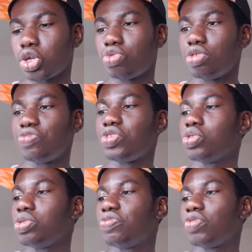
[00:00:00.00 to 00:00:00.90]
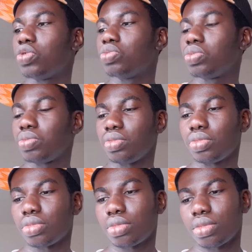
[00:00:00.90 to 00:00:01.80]
review the phone.
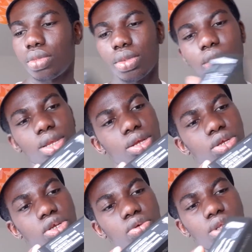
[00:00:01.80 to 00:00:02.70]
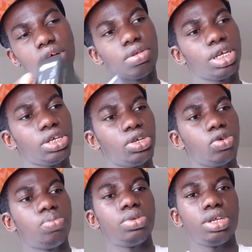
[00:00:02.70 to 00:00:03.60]
So now let's
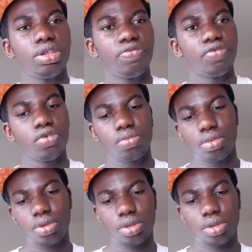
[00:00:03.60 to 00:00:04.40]
open the phone.